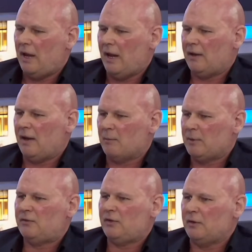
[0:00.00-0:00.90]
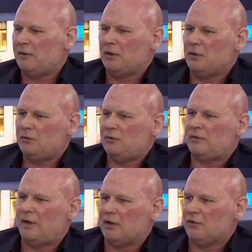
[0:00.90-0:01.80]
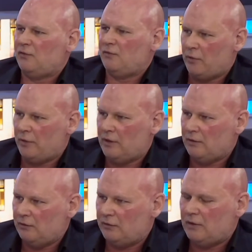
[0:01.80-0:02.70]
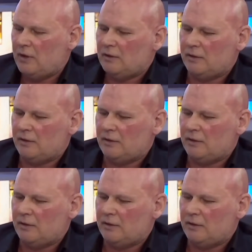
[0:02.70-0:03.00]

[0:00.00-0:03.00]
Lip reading: And I'm going to tell you that it used to take us 4 years